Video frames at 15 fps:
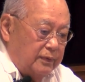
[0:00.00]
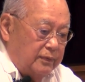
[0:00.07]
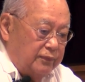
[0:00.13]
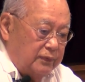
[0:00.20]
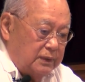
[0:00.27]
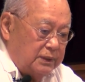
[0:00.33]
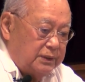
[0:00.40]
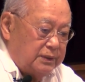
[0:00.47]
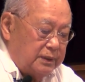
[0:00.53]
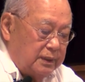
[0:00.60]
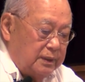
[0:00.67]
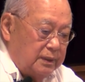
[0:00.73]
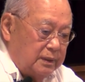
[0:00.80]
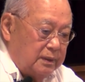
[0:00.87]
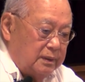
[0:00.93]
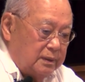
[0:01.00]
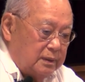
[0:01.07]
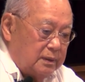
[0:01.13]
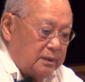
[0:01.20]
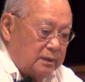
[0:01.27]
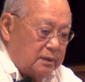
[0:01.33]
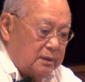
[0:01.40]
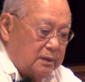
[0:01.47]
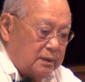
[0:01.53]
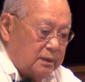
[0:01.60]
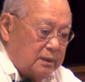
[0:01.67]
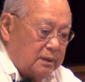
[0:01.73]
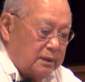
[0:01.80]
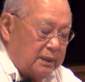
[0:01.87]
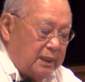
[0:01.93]
finished the uh,
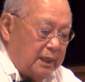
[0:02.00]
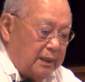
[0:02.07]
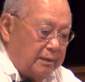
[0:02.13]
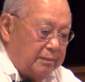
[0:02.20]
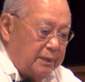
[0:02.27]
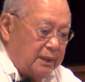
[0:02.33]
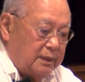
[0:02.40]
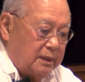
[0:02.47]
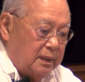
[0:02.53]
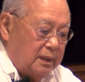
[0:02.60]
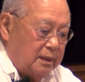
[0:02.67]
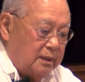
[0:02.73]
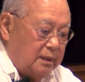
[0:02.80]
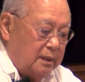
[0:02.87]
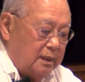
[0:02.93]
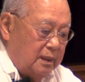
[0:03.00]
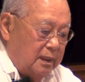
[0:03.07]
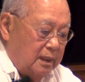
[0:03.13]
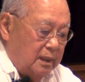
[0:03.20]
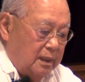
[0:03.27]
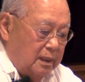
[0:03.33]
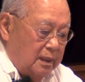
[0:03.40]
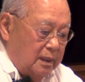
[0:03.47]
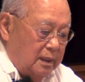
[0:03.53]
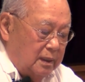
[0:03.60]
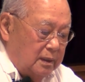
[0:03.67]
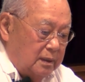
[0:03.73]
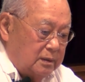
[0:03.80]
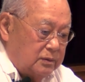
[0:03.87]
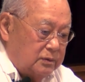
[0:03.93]
camp and then
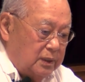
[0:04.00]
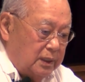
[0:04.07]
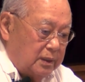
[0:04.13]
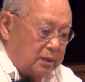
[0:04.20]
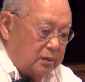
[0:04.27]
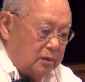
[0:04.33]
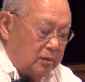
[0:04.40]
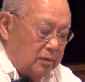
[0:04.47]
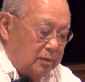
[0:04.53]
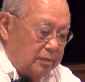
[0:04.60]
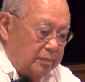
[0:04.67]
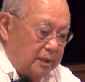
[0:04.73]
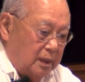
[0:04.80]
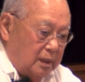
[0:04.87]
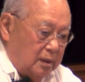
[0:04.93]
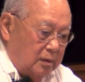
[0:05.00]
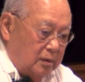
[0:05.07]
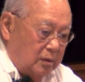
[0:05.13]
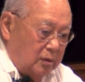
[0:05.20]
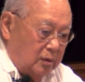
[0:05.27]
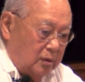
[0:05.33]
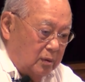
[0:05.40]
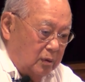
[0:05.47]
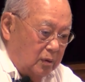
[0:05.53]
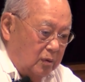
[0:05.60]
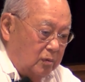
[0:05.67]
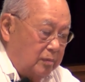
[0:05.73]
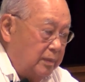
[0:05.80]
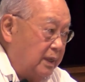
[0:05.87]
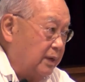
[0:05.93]
tried to go uh,
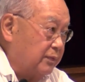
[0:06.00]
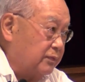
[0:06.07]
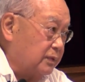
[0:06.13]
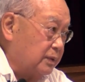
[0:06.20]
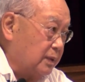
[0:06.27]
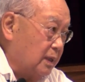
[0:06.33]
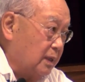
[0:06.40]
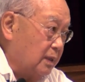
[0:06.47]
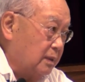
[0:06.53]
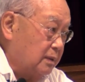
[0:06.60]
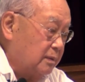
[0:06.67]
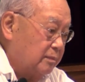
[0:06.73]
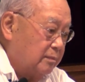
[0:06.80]
home after that